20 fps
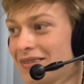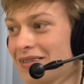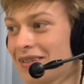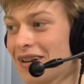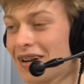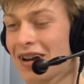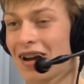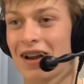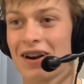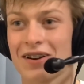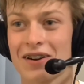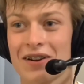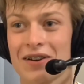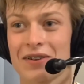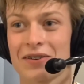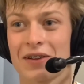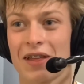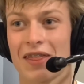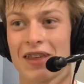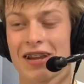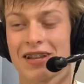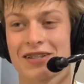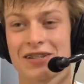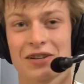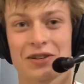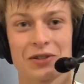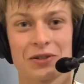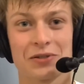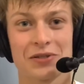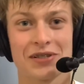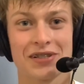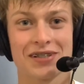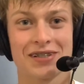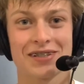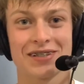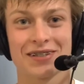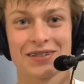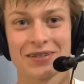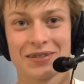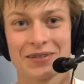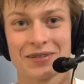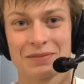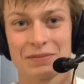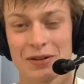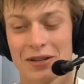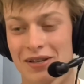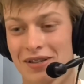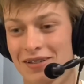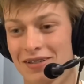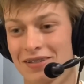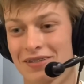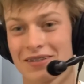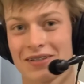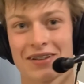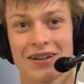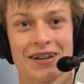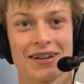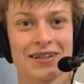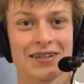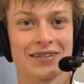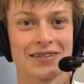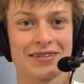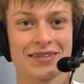I don't know. I think it's the closest, but, yeah.